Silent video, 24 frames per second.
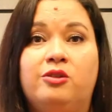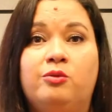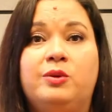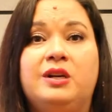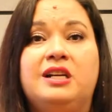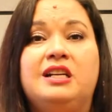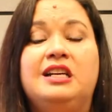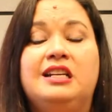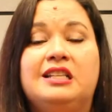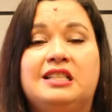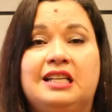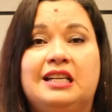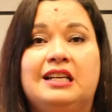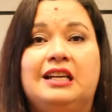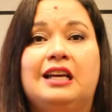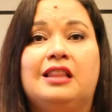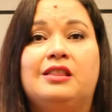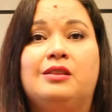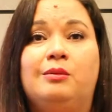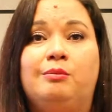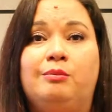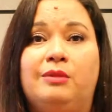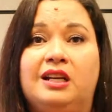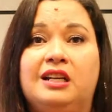We need to get
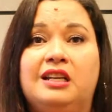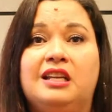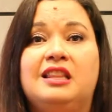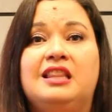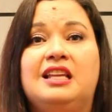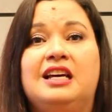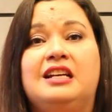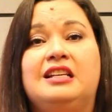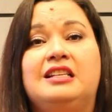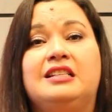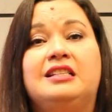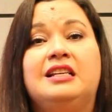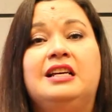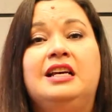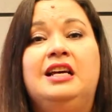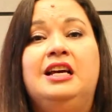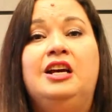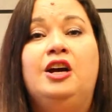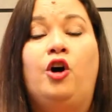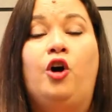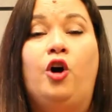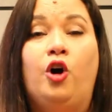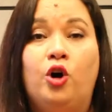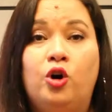the money that is
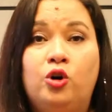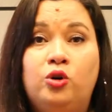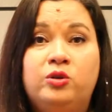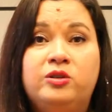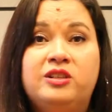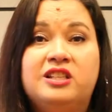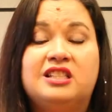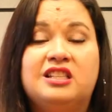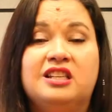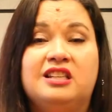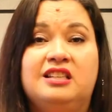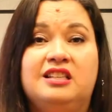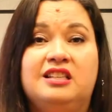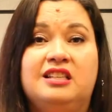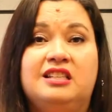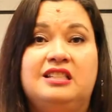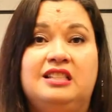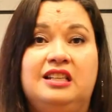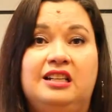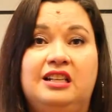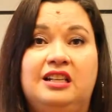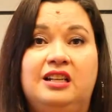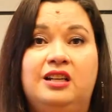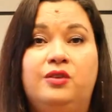owed to the
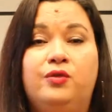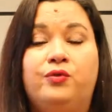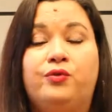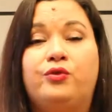city